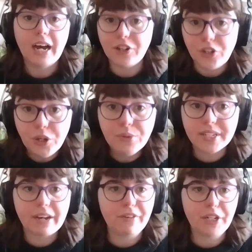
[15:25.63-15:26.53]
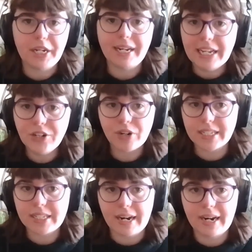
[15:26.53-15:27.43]
and using FHE and
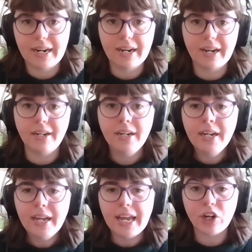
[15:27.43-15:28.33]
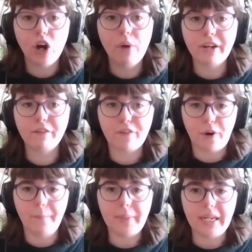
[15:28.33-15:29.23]
interested in it, and it going
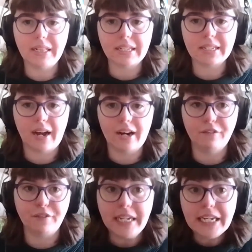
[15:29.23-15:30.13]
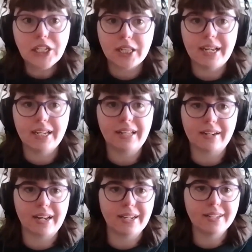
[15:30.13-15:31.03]
from being this kind of niche thing
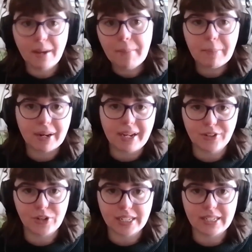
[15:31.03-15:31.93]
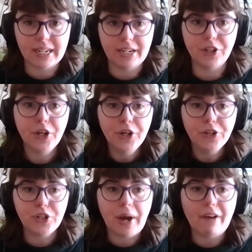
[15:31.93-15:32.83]
that like some people are interested in
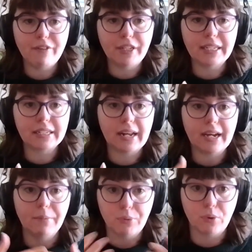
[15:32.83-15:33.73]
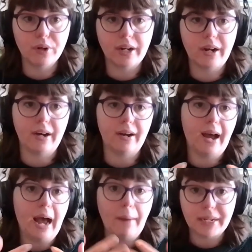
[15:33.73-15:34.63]
to having this like broader
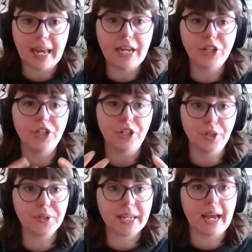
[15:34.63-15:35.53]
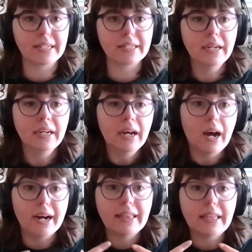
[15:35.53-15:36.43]
application and use case.
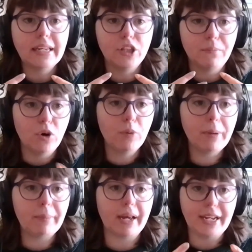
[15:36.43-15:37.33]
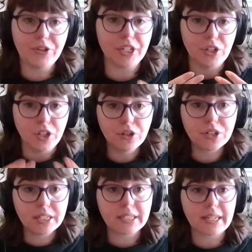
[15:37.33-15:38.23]
And I think the more people are interested in
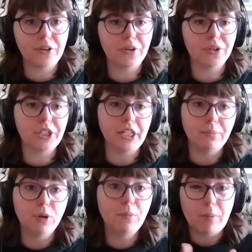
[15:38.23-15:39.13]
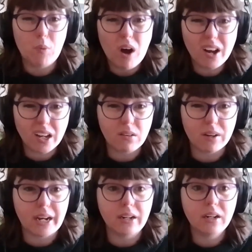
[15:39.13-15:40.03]
using this technology, the more people working
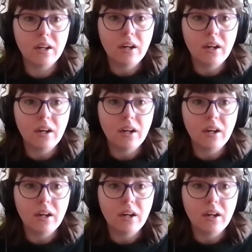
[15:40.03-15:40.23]
on it,